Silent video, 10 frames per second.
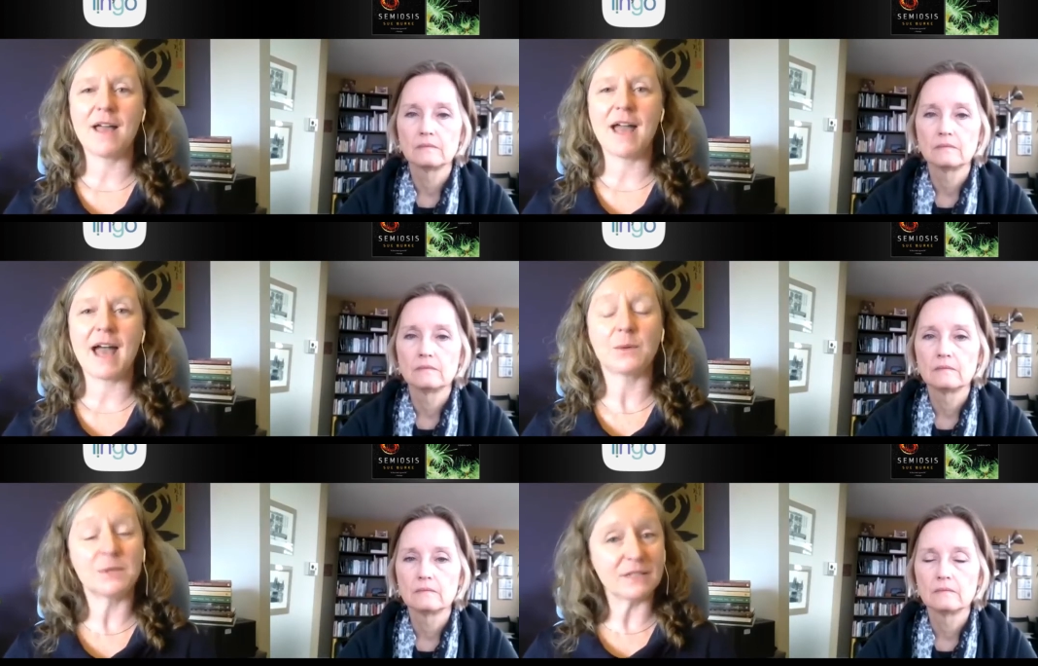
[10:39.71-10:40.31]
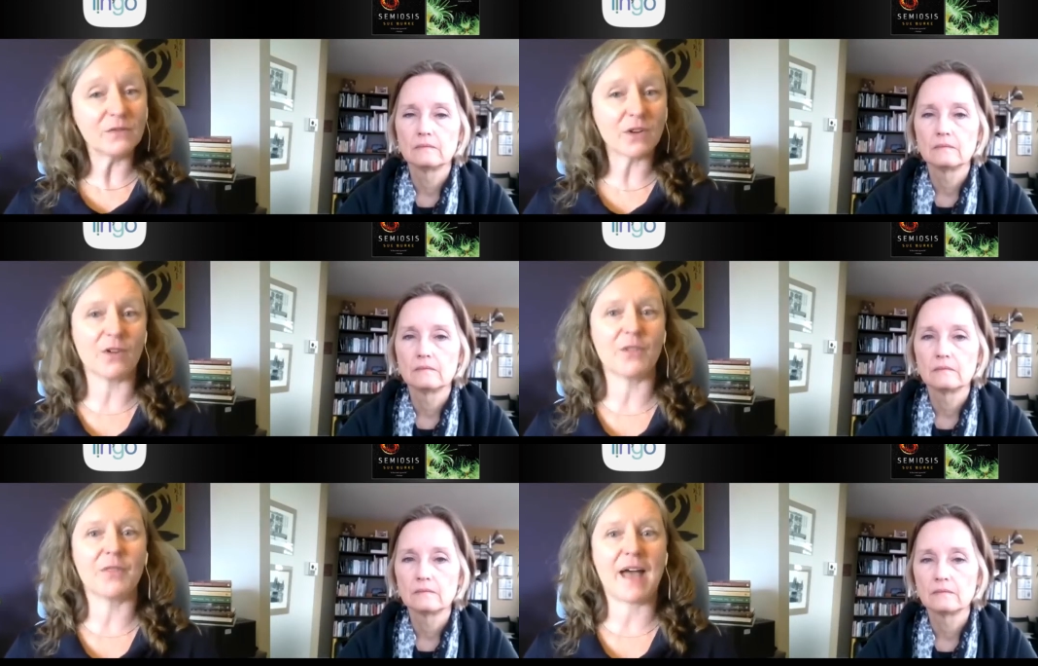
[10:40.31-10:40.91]
Speaker 1: how
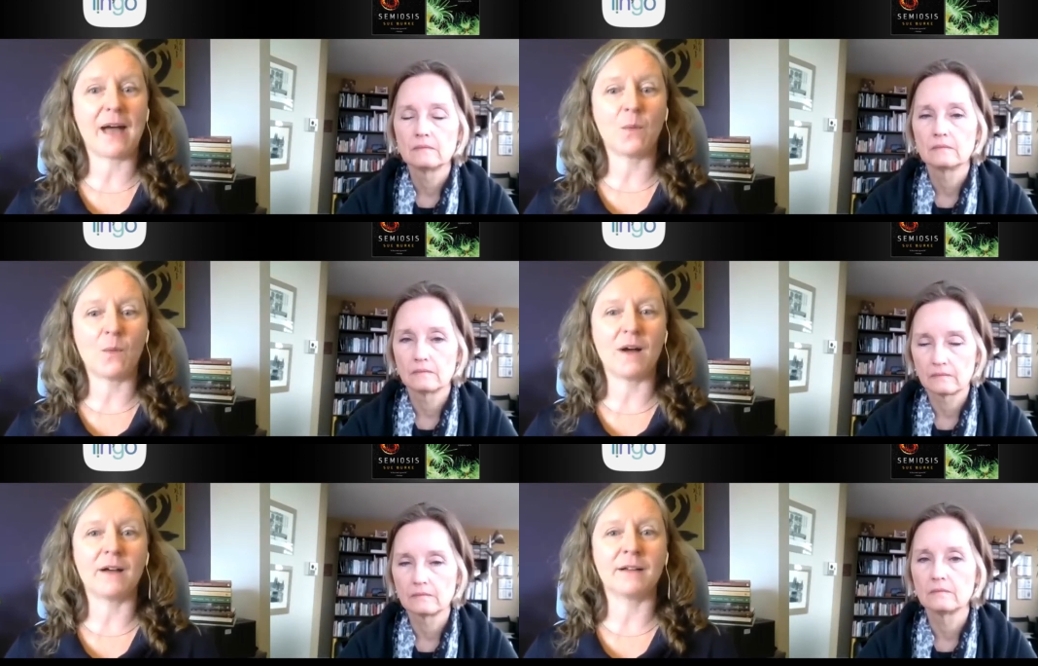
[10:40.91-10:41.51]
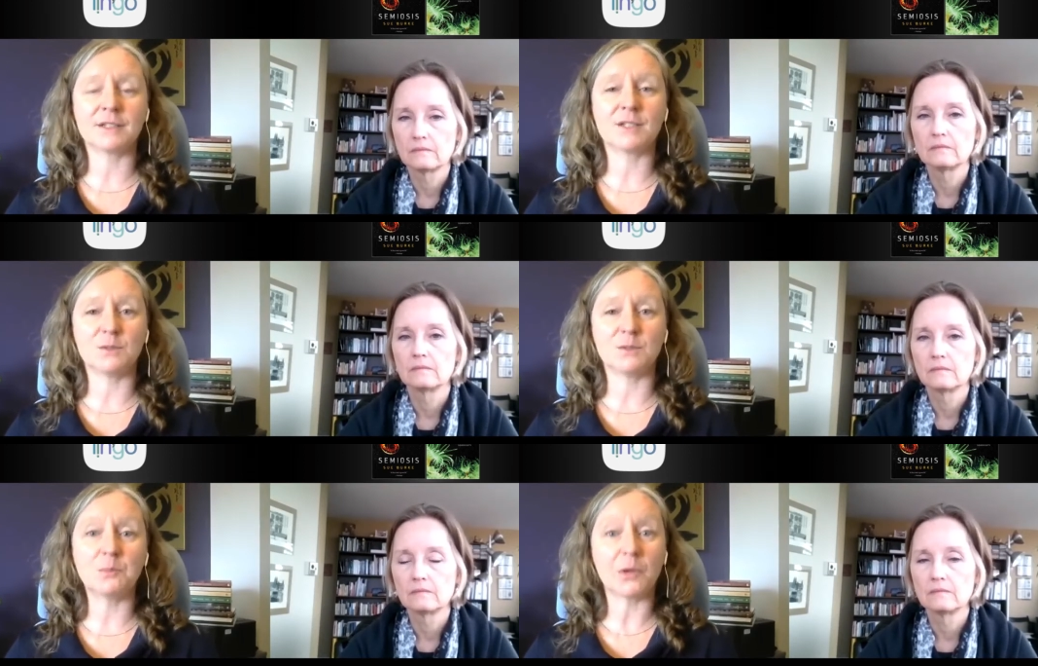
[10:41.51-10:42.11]
difficult that was to
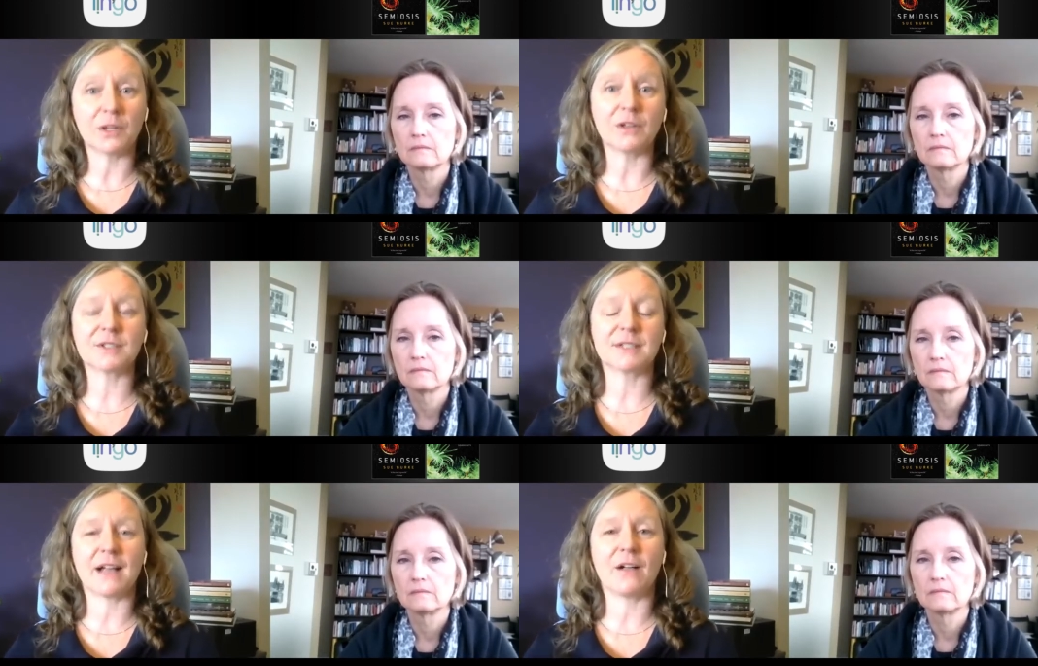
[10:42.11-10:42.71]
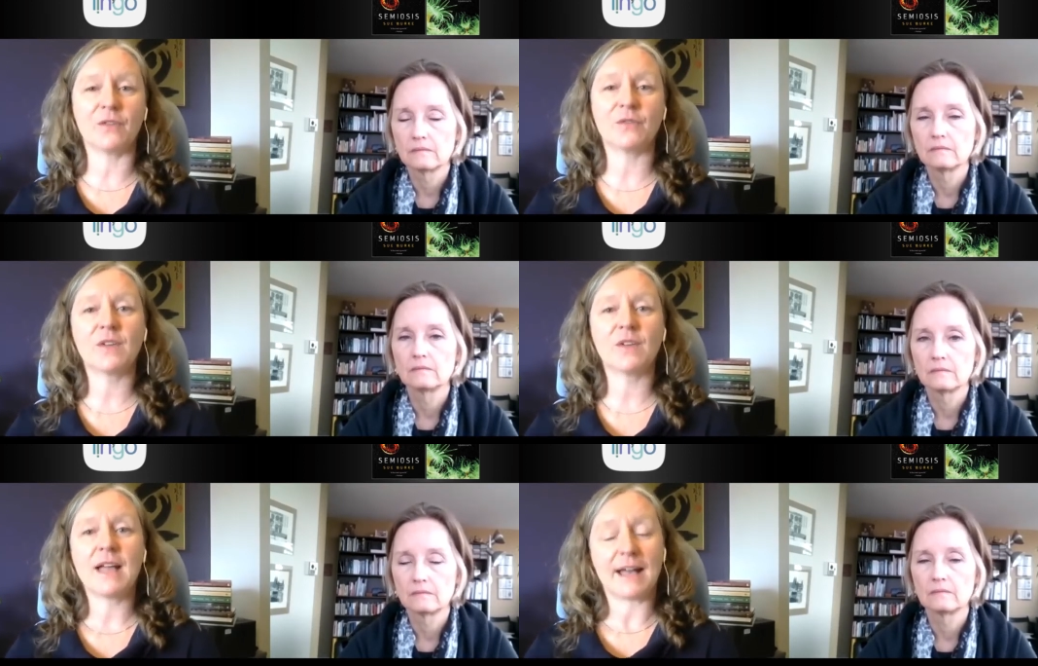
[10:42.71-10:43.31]
put yourself
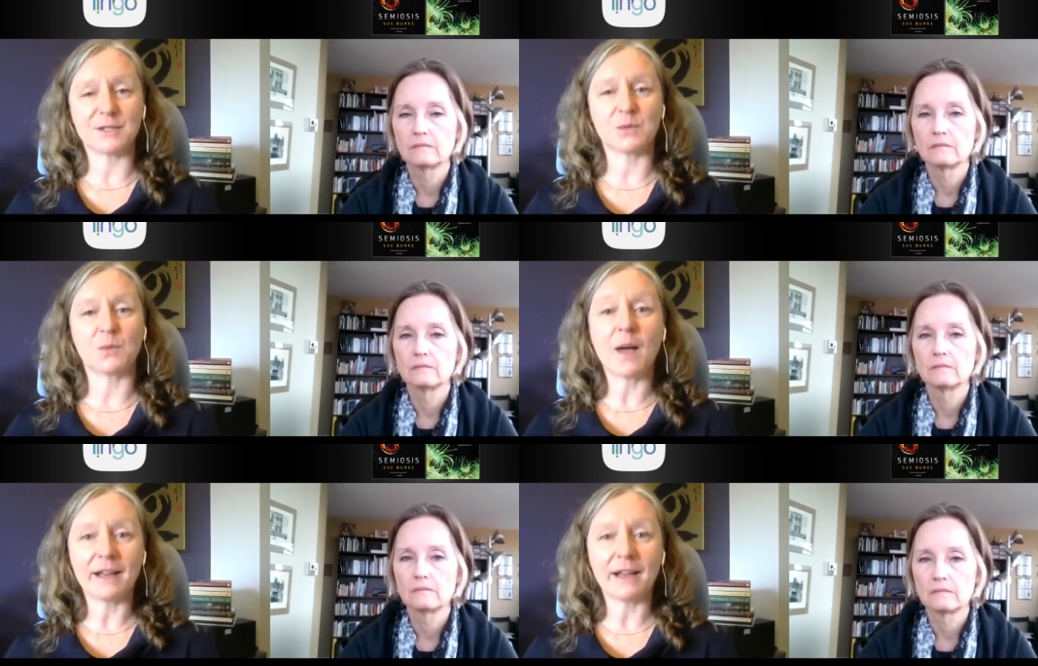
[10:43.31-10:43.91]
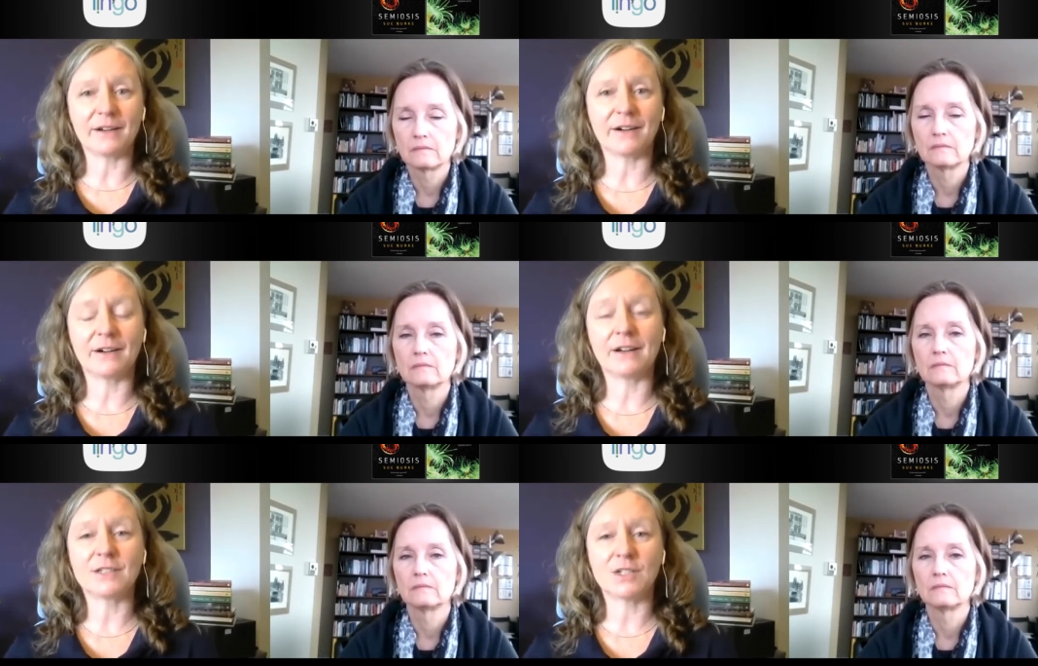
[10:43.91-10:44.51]
as a
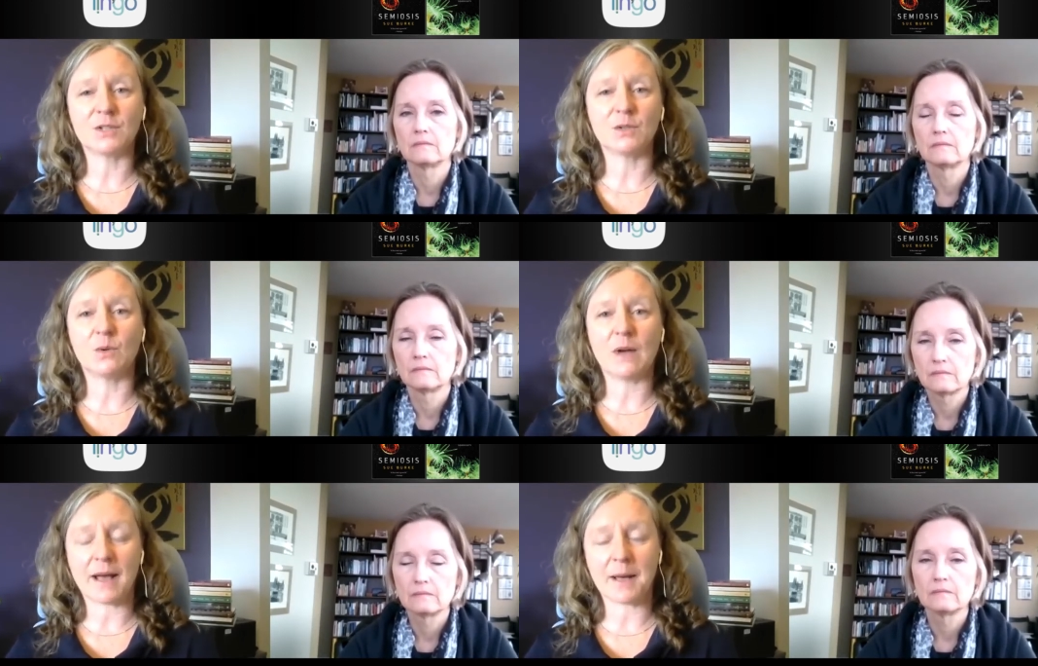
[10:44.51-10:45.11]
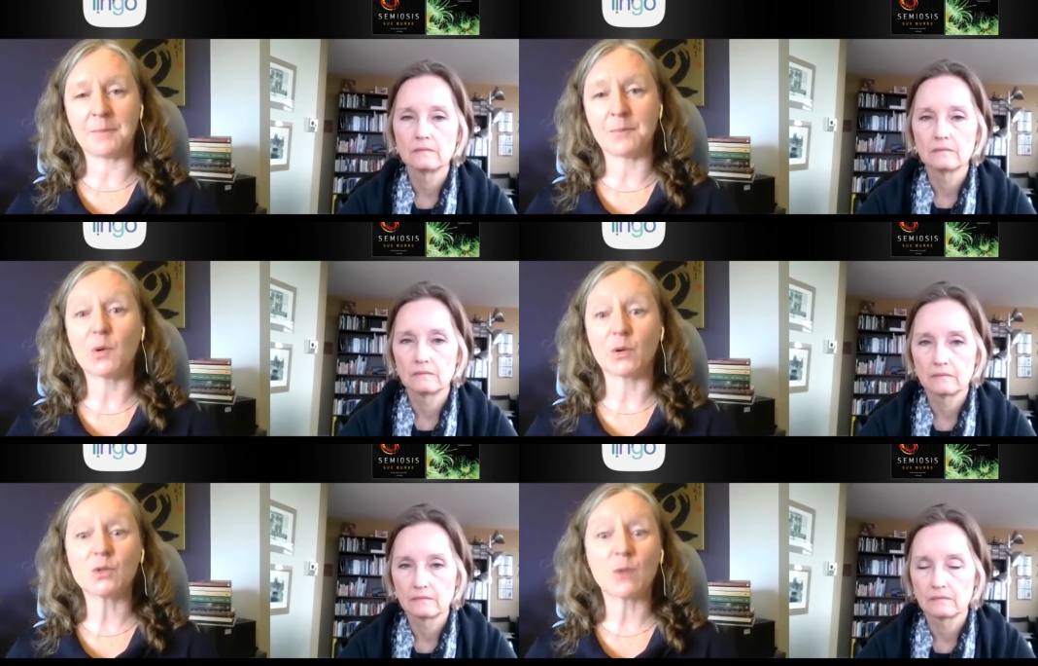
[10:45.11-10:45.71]
writer to um,
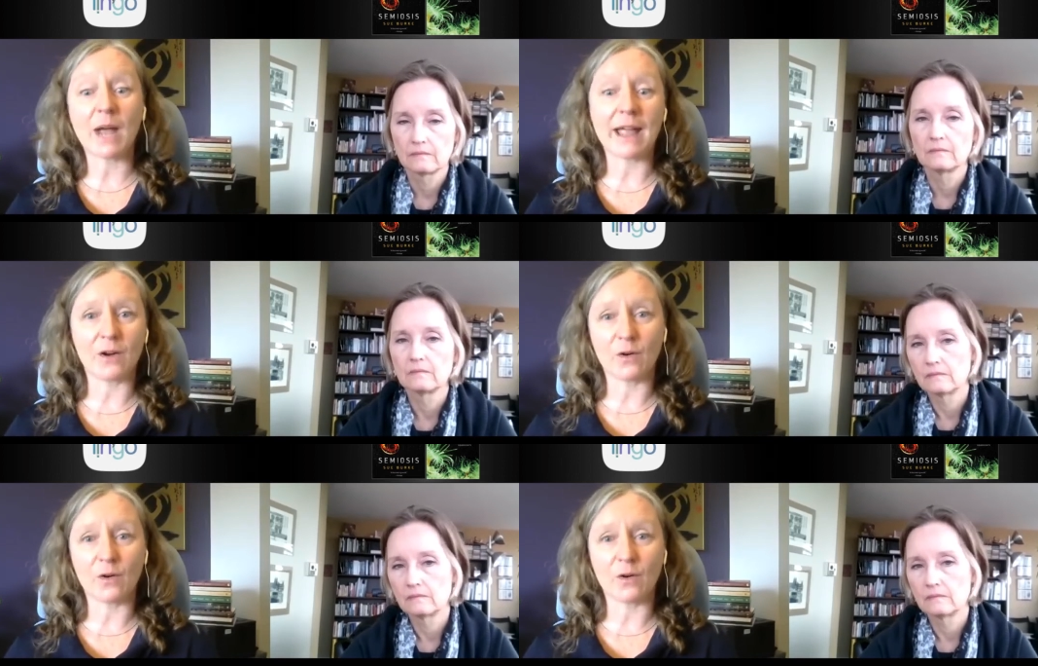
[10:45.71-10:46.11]
portray or